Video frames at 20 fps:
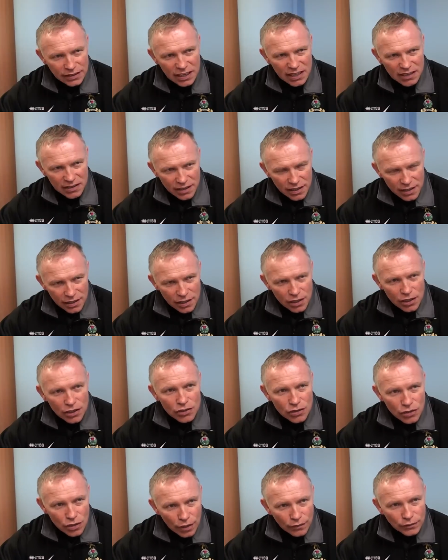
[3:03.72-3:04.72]
then
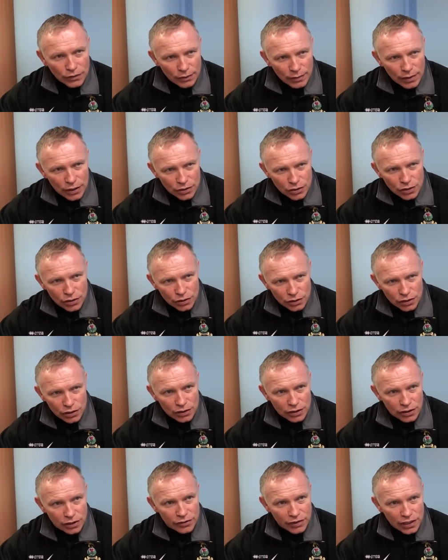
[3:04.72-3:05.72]
you have to make sure
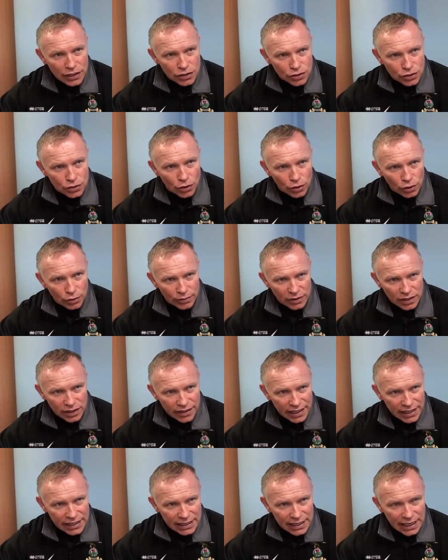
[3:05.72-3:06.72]
you're the right sort with the
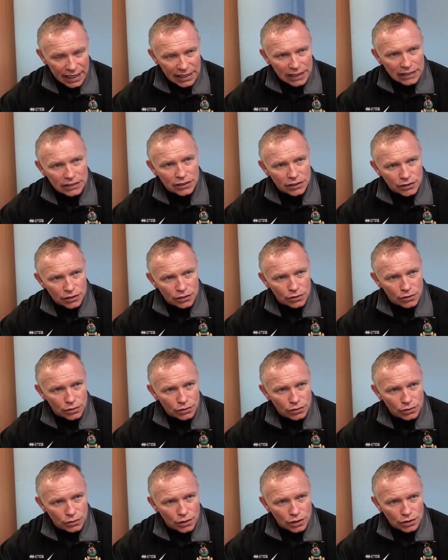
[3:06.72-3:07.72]
right character and you go
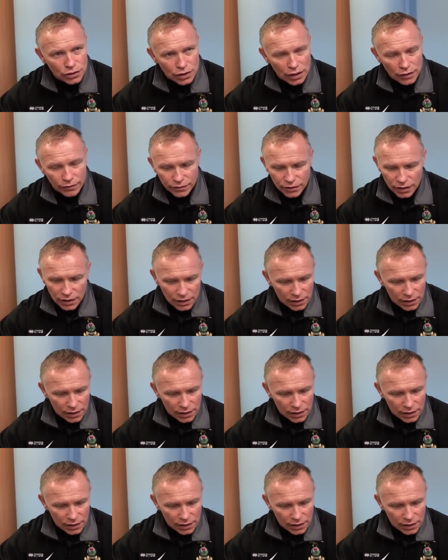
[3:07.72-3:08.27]
and do your shift.